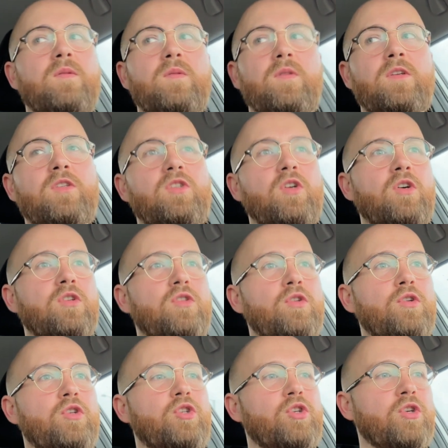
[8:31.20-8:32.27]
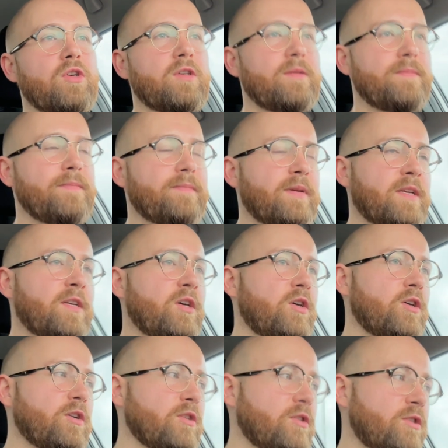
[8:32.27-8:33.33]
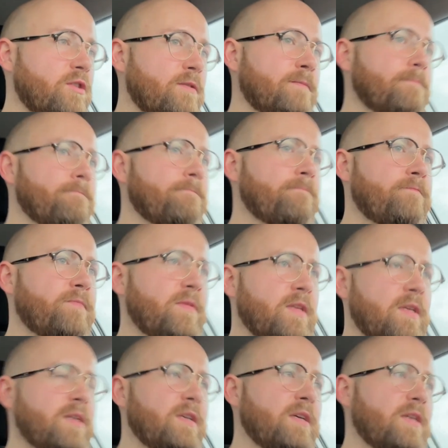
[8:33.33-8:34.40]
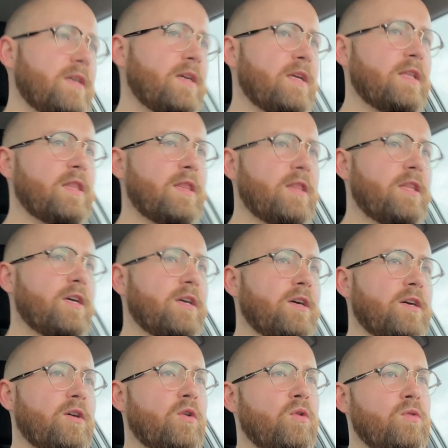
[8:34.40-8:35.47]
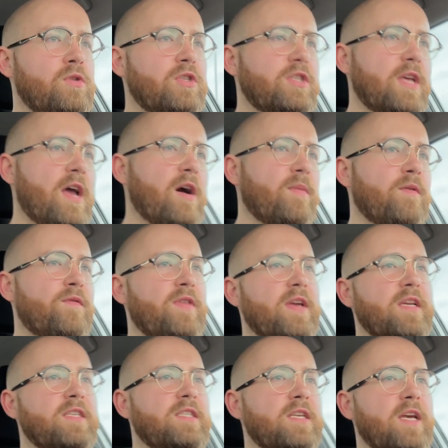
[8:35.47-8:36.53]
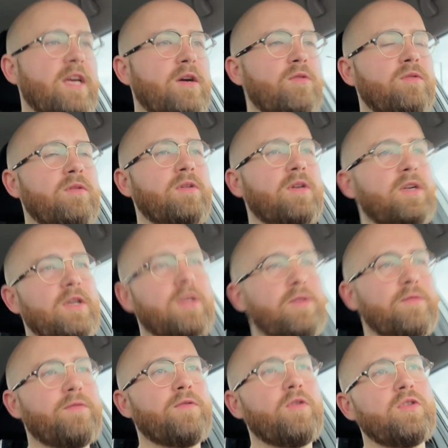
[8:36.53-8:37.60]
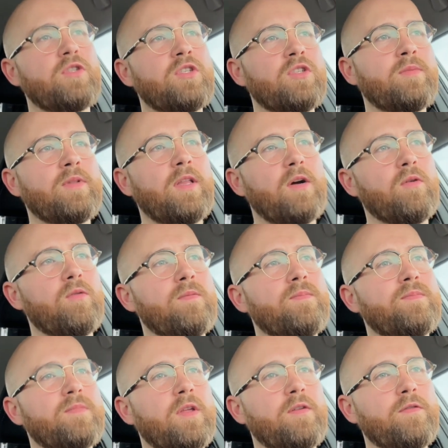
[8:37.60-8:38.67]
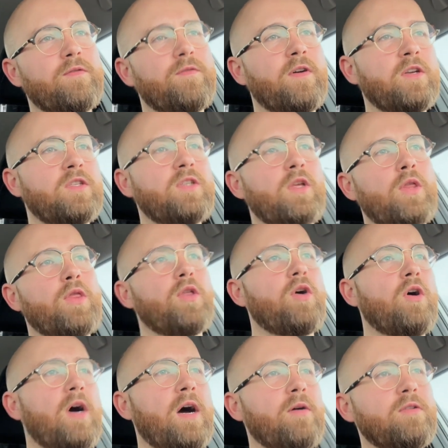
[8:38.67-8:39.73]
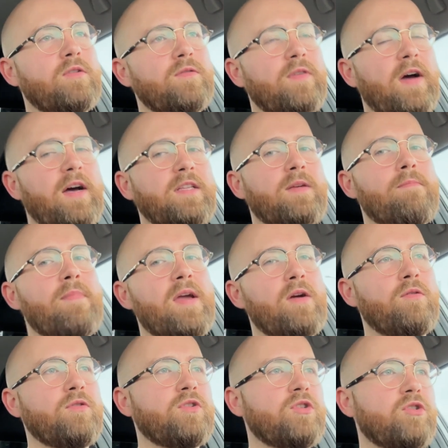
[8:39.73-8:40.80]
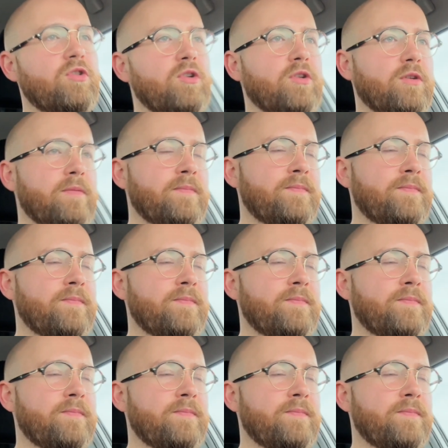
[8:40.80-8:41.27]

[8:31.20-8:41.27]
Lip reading: he's not too sure because the whole setup of the ACL confuses him a little. At first he thought I would have had a metal screw.